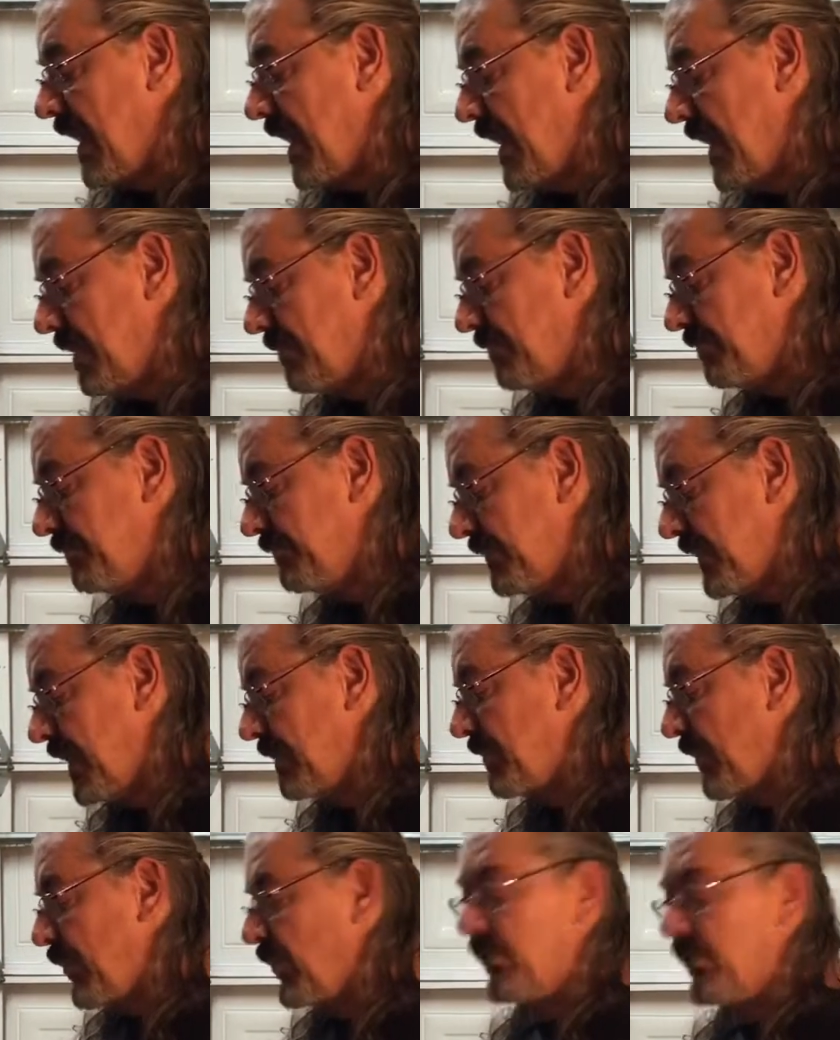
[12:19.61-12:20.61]
Um,
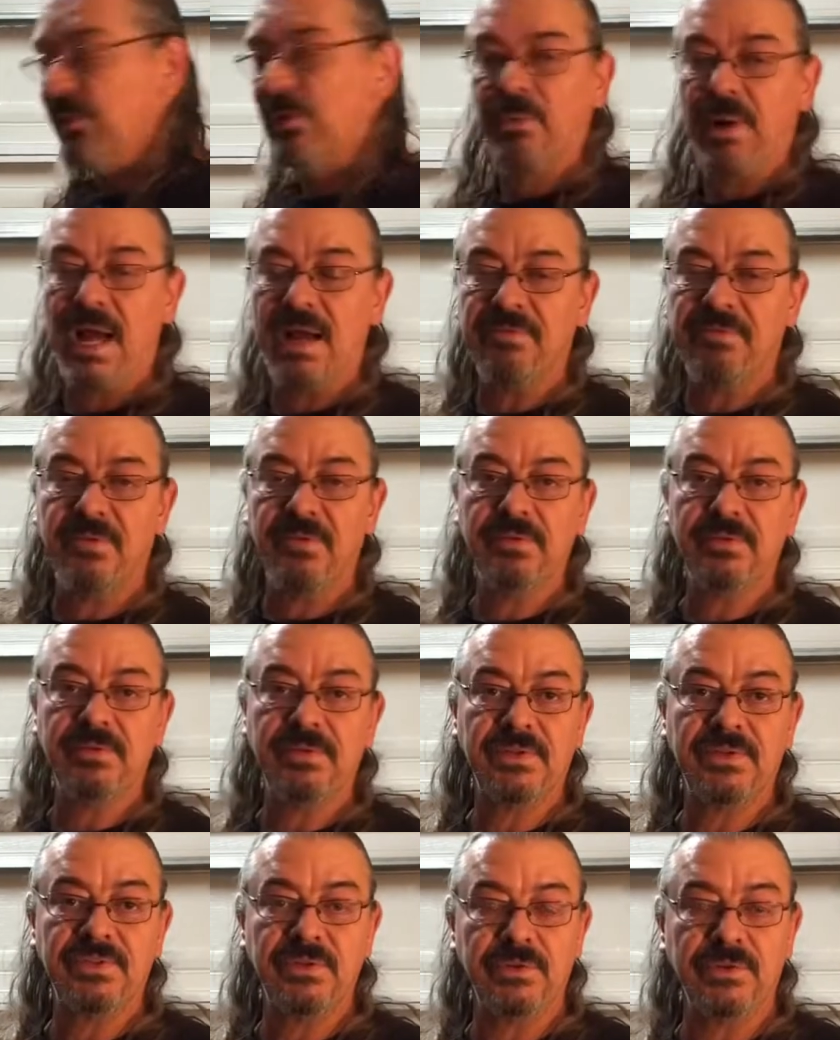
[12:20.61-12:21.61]
but we'll do a raffle
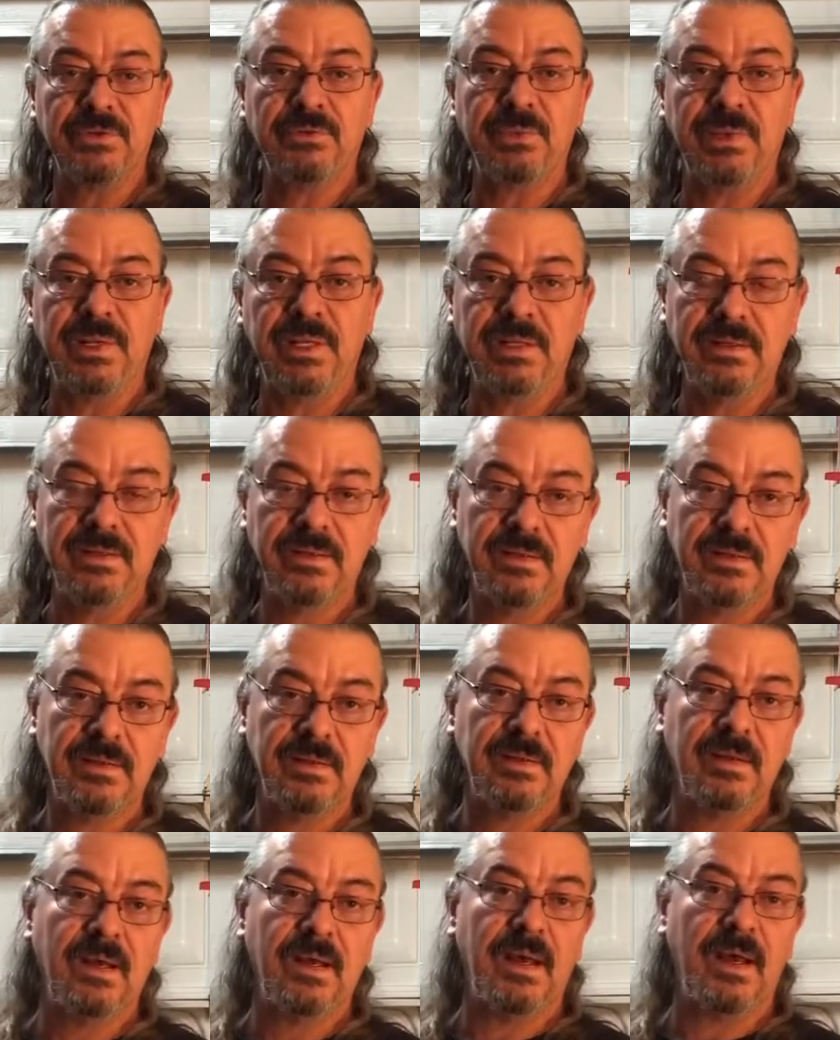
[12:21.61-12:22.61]
as soon as we
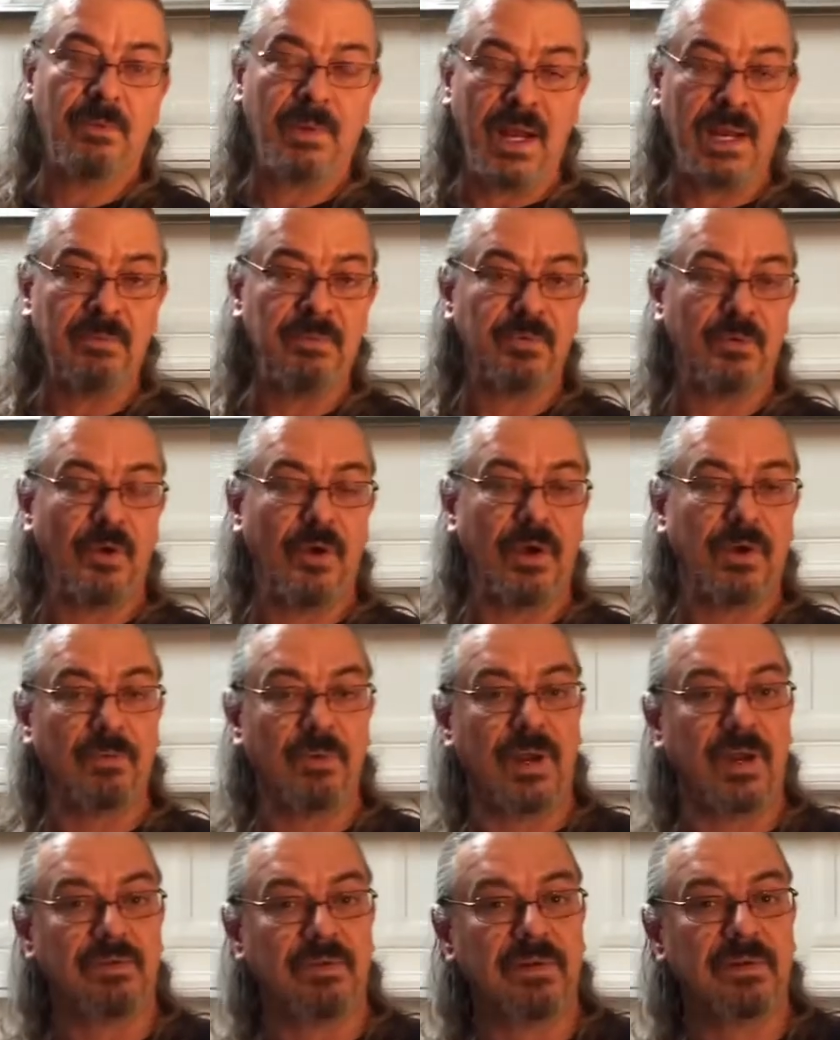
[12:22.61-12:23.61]
uh, random drawing,
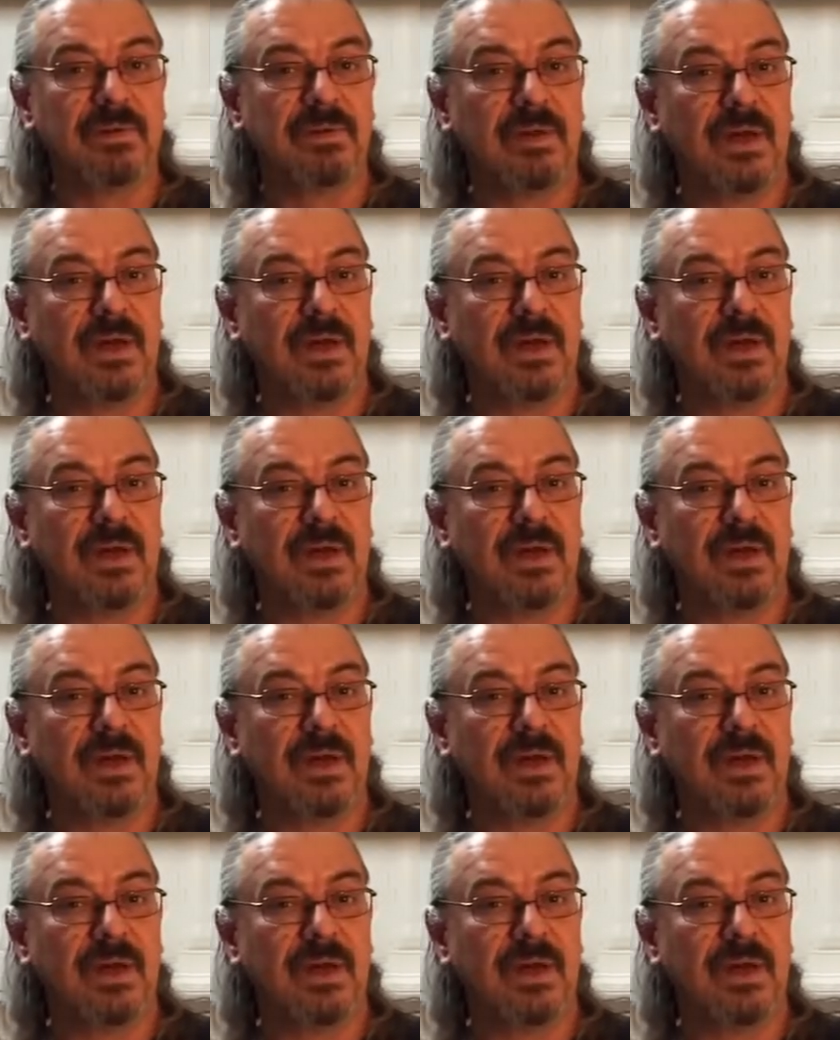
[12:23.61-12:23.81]
whatever.